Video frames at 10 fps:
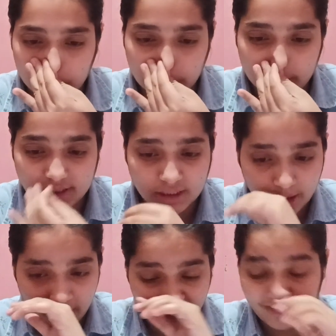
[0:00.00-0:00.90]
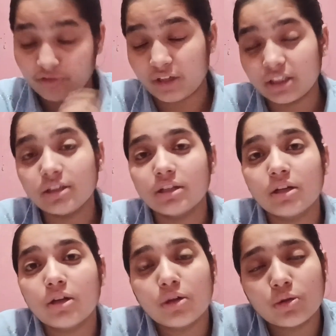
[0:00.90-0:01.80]
is one
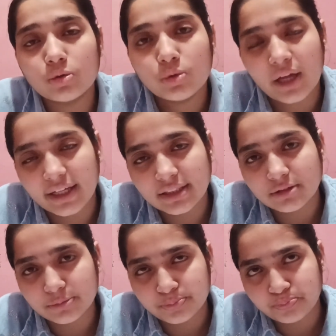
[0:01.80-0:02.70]
who has